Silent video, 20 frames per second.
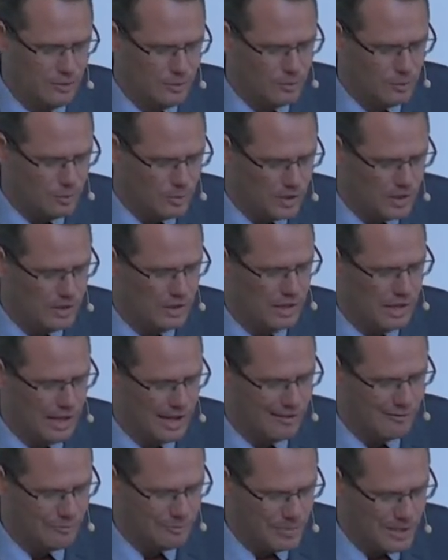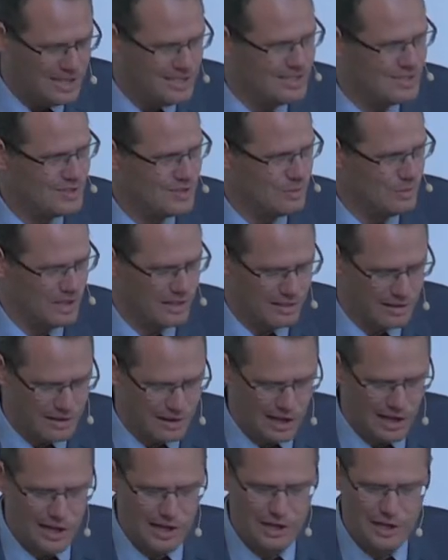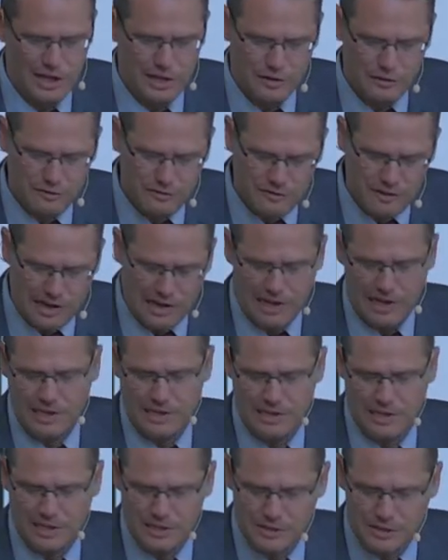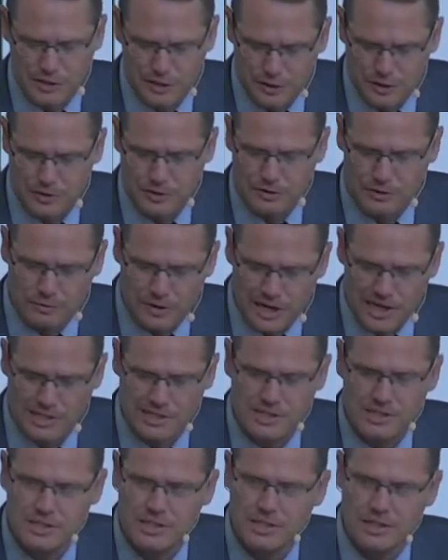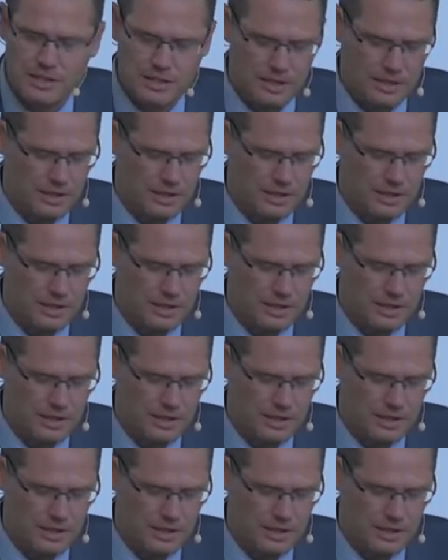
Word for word: you will have peace with God and find eternal rest.